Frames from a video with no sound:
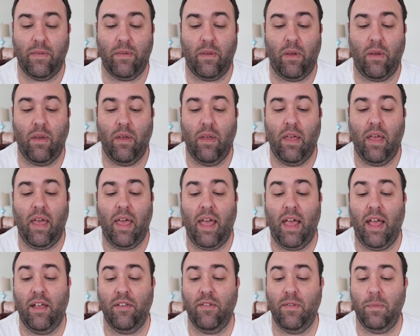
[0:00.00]
So
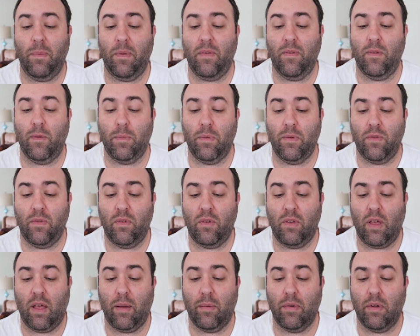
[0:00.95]
Ash is being super
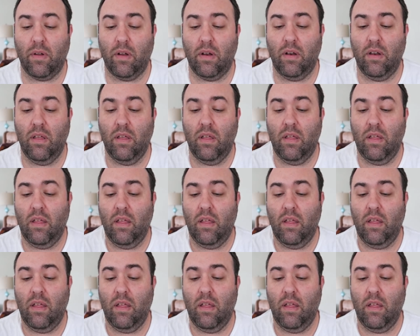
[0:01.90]
stubborn.